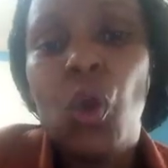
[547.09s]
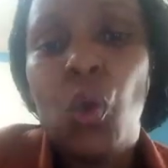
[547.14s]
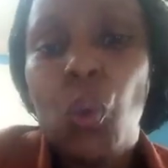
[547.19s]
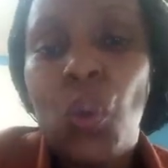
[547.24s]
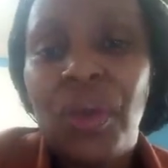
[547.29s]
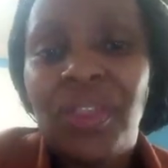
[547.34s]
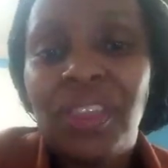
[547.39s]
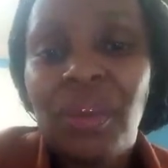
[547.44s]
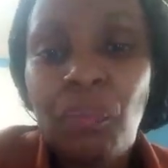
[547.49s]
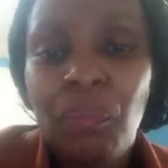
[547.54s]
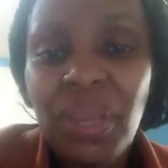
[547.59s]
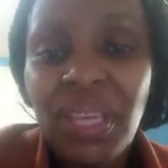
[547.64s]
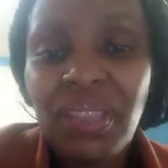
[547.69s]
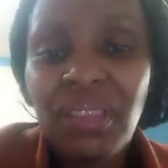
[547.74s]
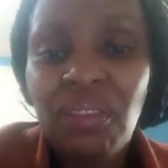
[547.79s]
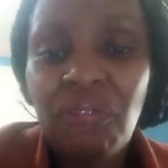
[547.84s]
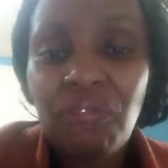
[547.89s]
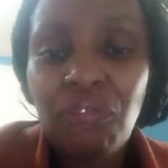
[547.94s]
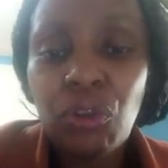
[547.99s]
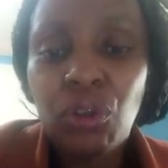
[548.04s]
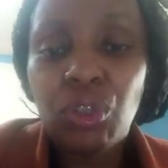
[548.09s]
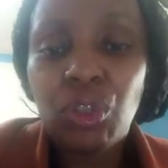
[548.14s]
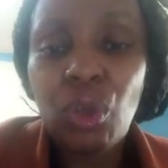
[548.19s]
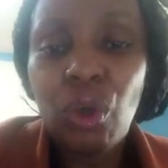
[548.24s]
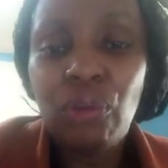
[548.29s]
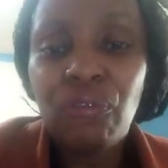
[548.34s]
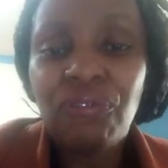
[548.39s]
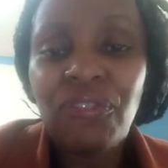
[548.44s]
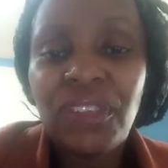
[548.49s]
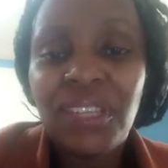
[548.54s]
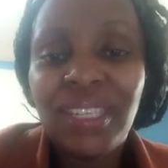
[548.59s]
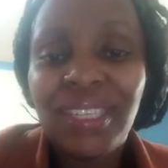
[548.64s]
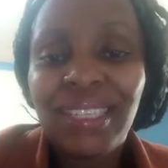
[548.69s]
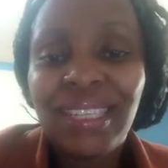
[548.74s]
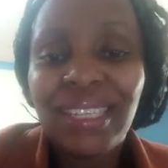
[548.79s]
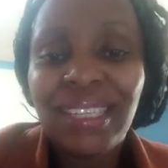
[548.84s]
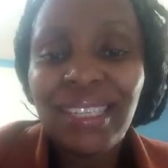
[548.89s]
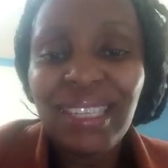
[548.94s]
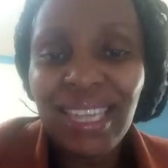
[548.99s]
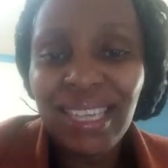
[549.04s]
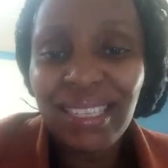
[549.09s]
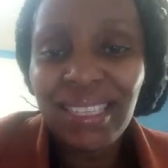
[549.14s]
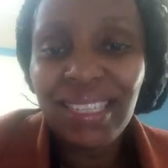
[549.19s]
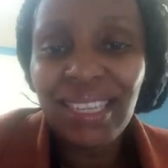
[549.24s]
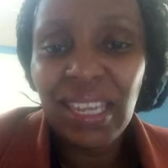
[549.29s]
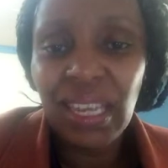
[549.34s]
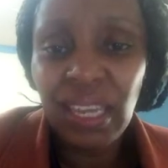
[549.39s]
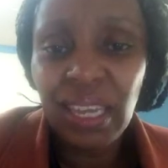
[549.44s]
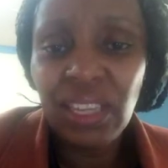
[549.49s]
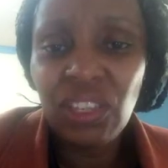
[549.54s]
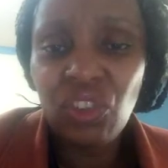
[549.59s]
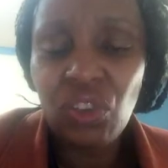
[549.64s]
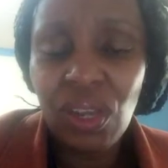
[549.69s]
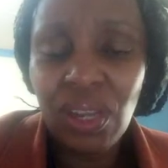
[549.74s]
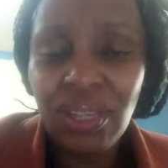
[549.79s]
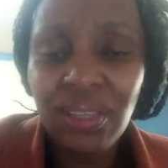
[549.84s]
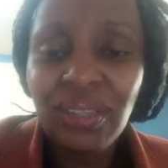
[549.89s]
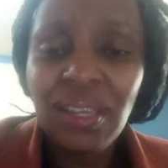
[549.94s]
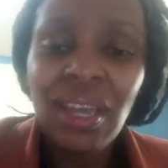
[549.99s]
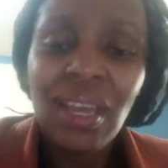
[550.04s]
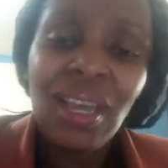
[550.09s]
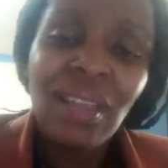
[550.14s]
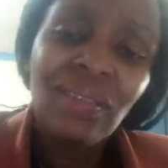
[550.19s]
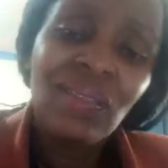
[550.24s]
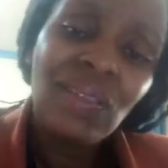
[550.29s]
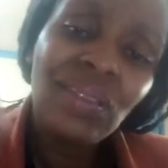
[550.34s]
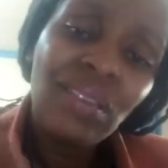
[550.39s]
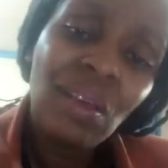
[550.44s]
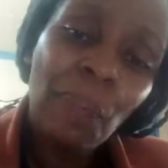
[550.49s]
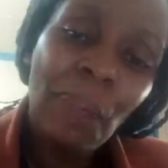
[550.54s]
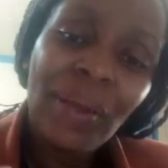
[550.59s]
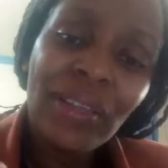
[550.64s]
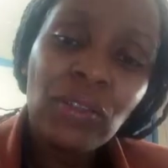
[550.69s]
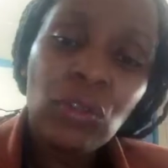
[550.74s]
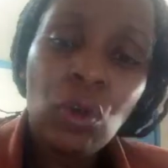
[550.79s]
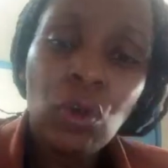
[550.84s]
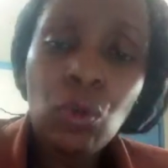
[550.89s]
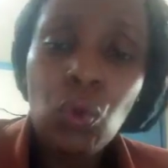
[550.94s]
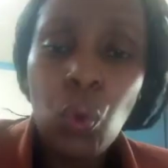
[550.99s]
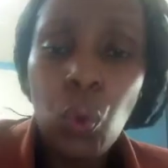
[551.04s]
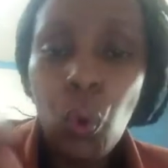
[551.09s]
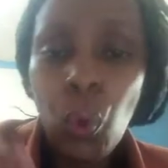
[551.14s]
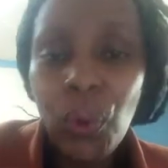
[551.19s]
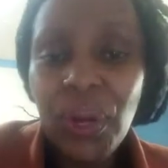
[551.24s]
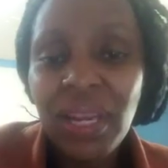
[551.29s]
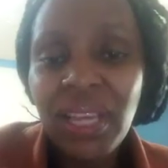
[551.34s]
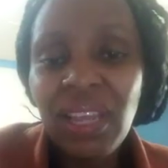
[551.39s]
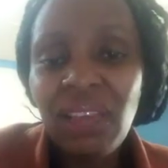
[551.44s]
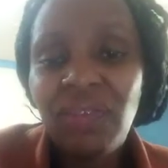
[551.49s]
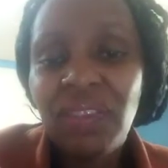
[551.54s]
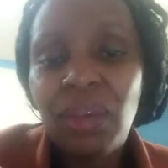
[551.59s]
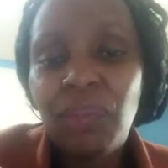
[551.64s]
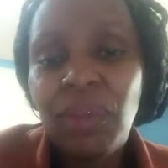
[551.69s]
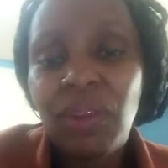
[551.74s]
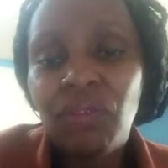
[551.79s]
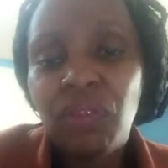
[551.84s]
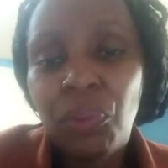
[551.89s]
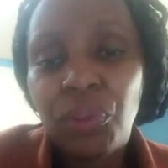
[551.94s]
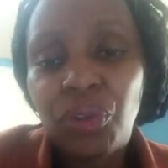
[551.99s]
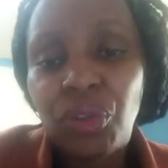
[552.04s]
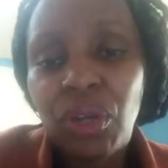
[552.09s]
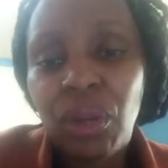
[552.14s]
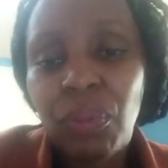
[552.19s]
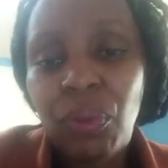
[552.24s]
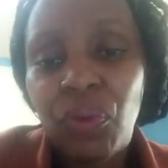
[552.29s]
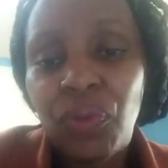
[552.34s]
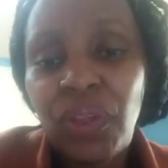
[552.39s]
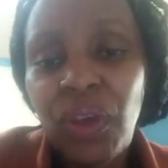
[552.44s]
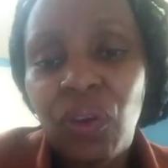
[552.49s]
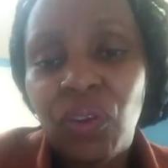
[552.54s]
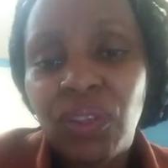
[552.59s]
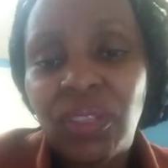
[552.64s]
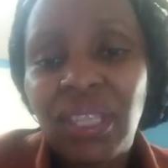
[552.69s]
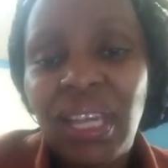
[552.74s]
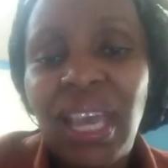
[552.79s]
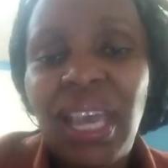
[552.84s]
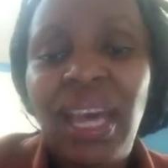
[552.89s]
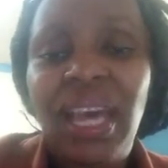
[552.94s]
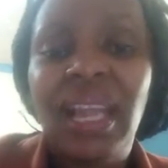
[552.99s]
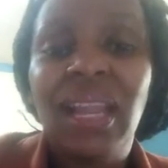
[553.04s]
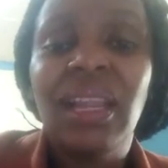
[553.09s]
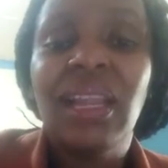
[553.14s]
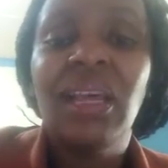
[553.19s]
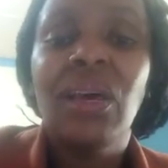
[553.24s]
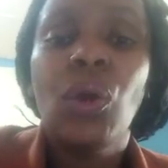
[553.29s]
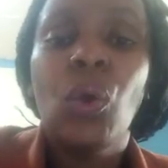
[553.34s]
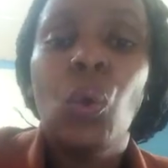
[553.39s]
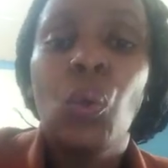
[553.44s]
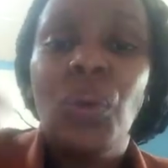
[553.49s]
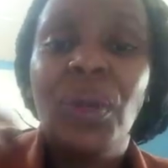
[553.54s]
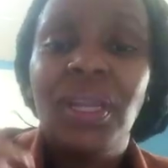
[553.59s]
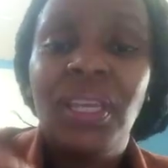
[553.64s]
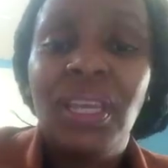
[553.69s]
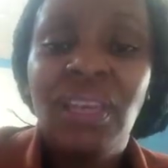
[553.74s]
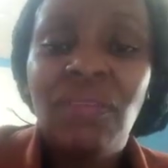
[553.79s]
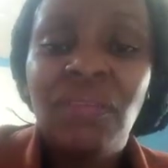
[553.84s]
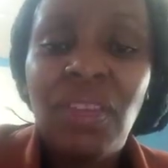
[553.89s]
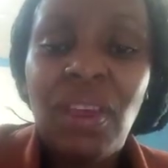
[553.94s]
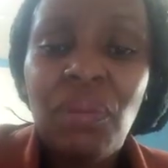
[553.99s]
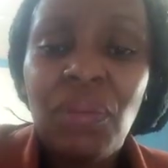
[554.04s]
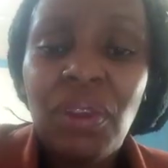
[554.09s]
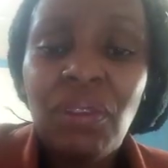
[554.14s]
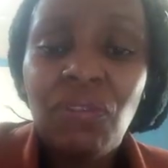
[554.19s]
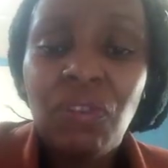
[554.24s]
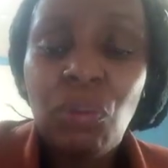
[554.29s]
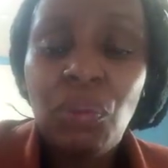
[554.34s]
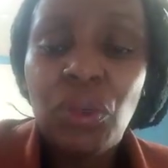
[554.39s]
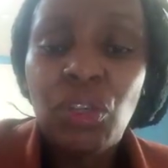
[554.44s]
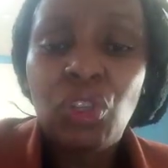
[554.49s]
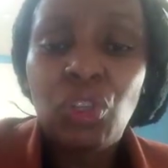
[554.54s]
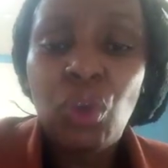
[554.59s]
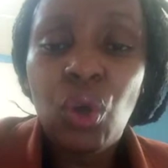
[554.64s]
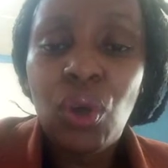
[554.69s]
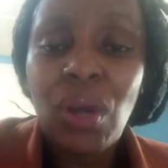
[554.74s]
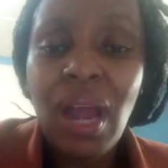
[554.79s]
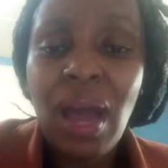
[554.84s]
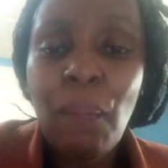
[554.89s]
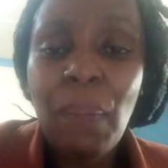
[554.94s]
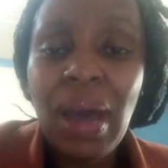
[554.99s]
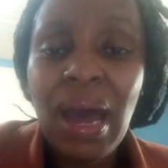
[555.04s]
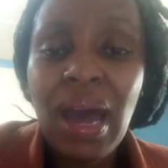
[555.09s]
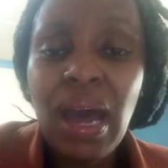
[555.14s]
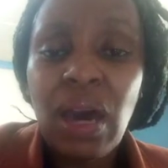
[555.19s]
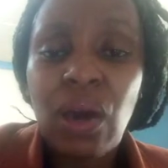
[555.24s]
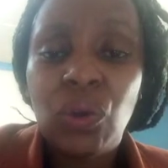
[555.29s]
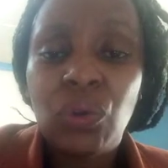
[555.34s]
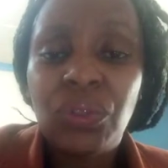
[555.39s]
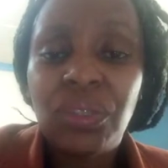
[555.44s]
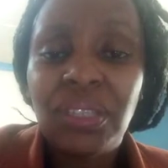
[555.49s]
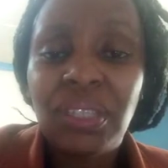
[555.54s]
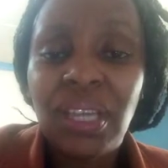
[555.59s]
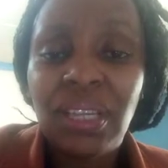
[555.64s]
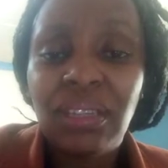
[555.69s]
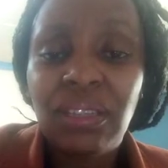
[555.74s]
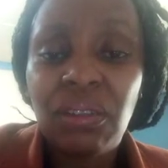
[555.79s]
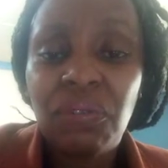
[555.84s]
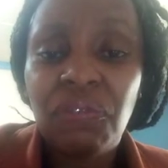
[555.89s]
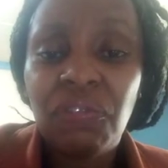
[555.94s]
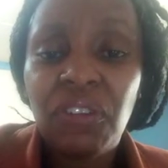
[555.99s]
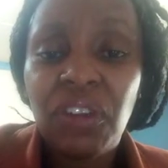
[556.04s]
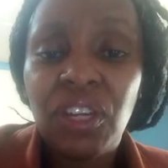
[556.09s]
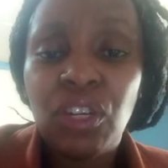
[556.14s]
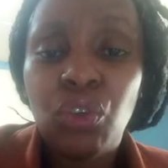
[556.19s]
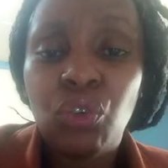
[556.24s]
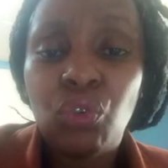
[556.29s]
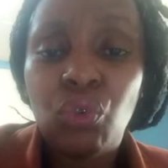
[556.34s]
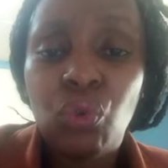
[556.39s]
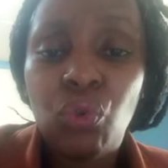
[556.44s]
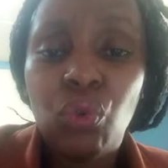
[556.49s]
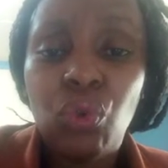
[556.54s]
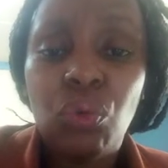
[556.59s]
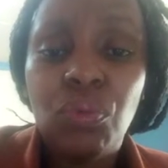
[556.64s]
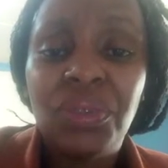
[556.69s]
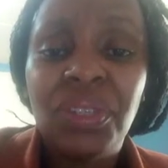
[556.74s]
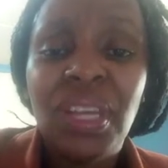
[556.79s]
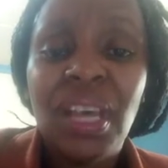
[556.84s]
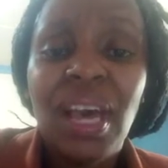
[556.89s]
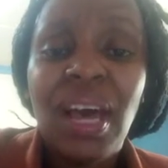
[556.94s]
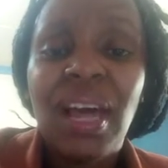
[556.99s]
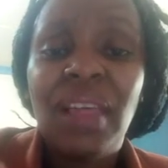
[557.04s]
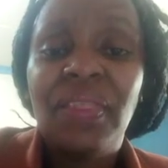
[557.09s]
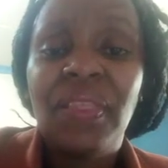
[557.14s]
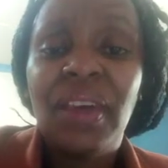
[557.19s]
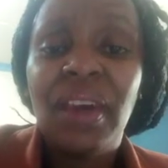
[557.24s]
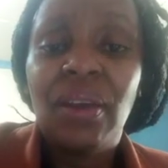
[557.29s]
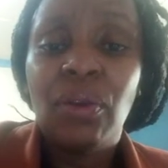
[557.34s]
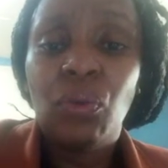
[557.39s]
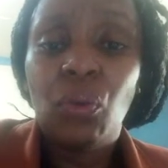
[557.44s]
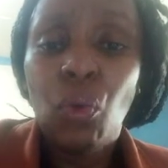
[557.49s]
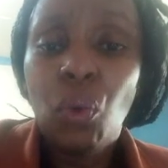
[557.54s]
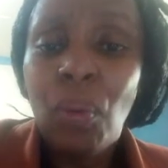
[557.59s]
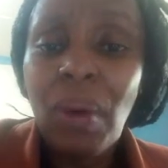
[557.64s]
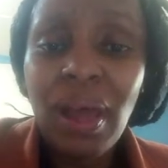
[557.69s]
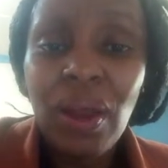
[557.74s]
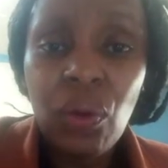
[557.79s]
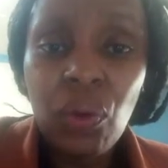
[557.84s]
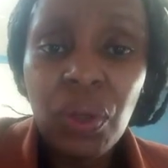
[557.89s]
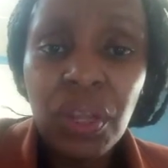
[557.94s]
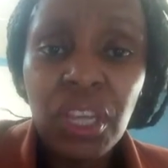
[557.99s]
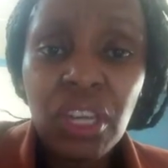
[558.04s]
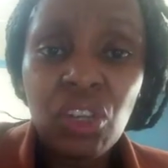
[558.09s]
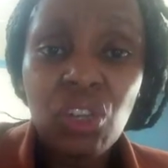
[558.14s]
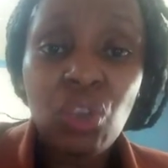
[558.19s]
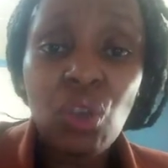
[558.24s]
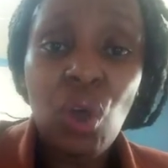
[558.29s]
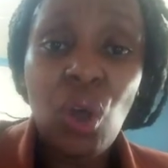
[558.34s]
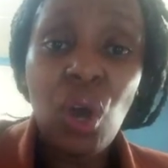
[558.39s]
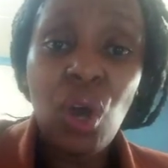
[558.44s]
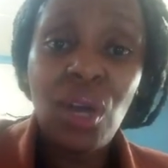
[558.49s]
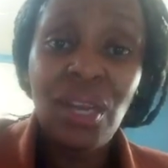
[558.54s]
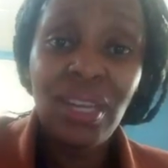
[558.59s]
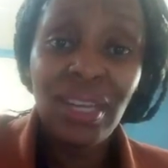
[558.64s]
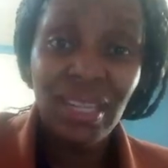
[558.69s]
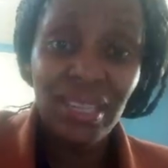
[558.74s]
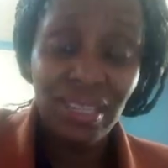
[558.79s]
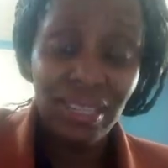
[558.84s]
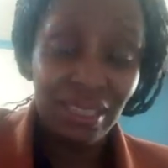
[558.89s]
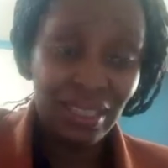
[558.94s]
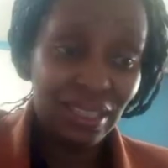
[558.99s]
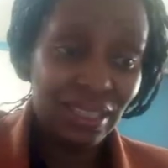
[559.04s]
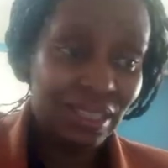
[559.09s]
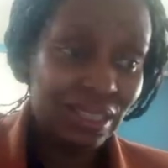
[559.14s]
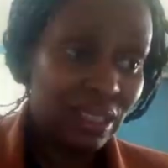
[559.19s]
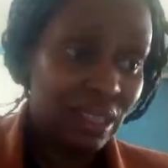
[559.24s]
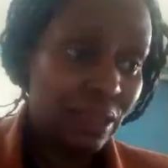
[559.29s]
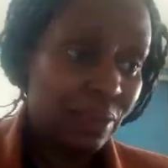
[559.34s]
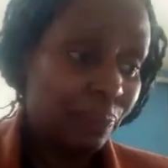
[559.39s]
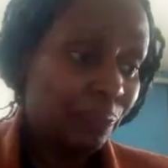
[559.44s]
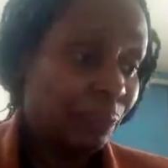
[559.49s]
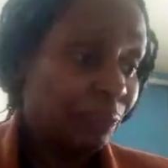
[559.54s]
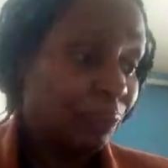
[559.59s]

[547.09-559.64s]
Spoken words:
when they meet the front office desk agent, this is a person who will give them information about the hotel, will give them information about the different rooms, their room allocation, etc.